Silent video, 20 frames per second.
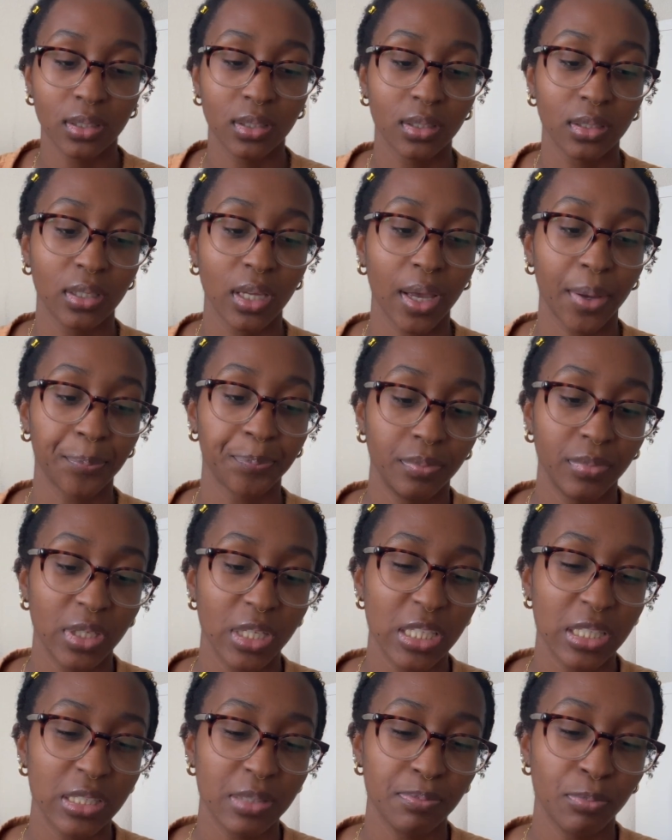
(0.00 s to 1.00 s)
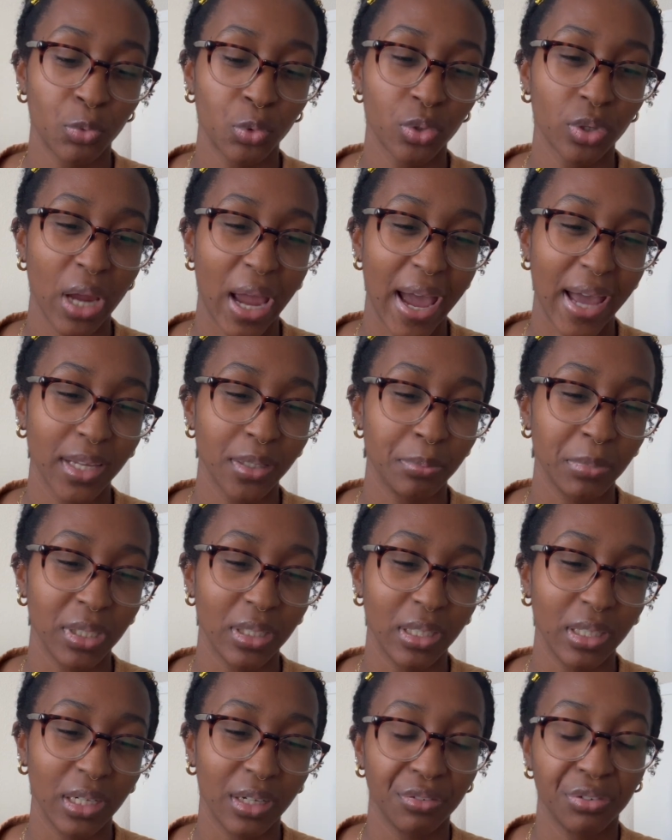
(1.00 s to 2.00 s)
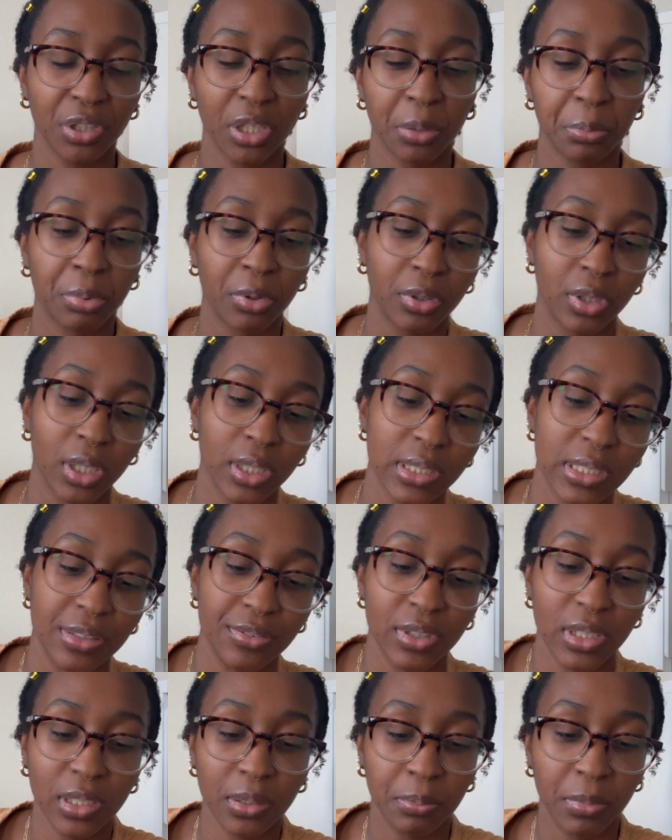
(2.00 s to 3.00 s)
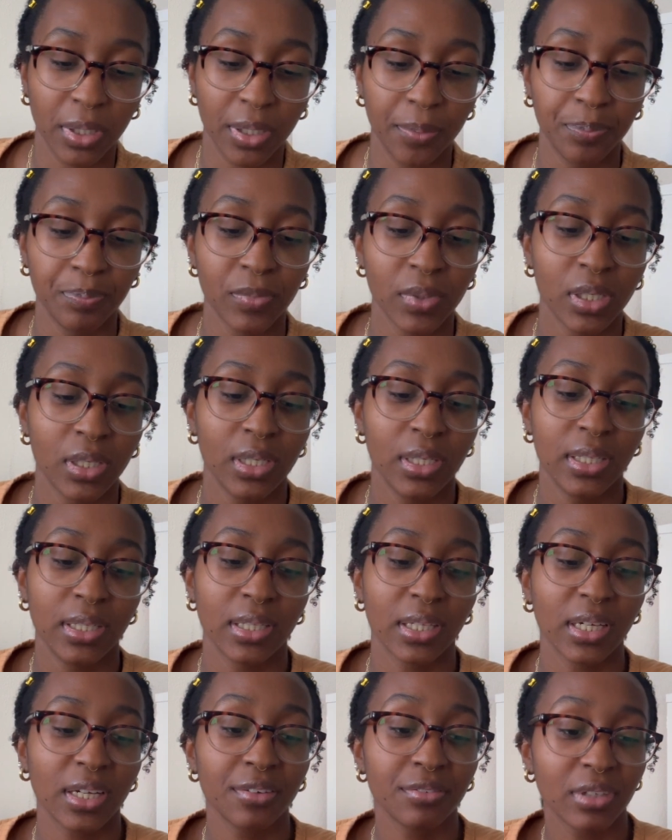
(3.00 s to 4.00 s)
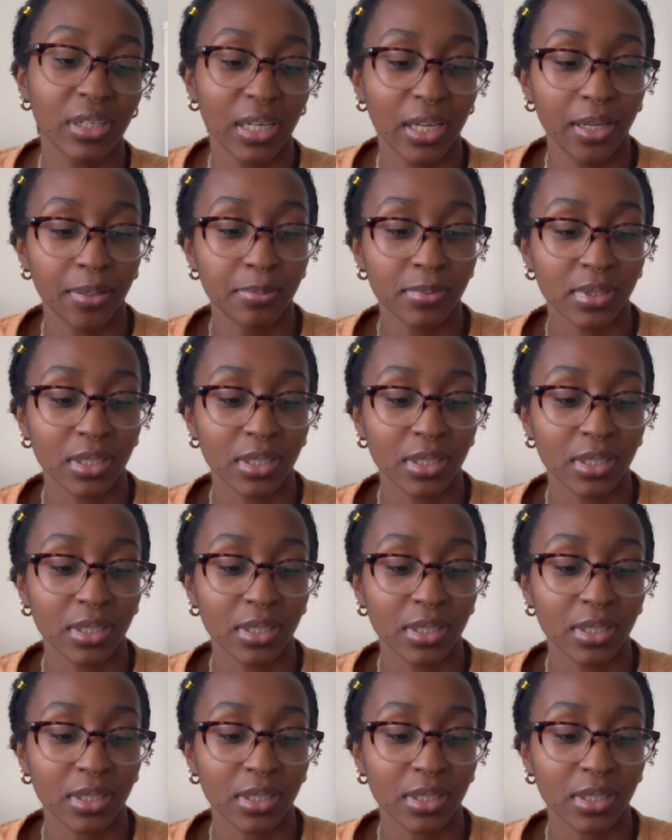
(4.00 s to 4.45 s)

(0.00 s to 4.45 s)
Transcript: yeah, it's more admin than I feel like productivity. But then I have games.